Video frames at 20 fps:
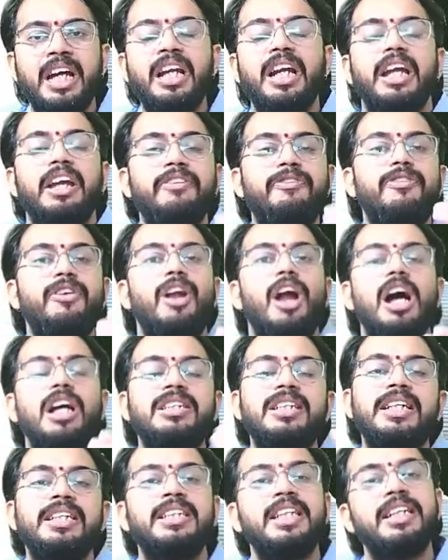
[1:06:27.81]
if gross
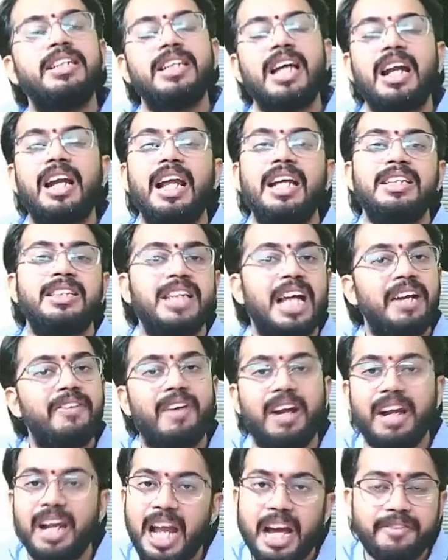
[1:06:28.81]
receipts are less than
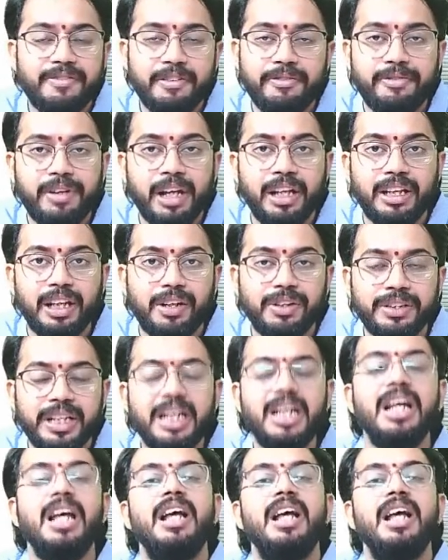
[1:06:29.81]
1,50,000,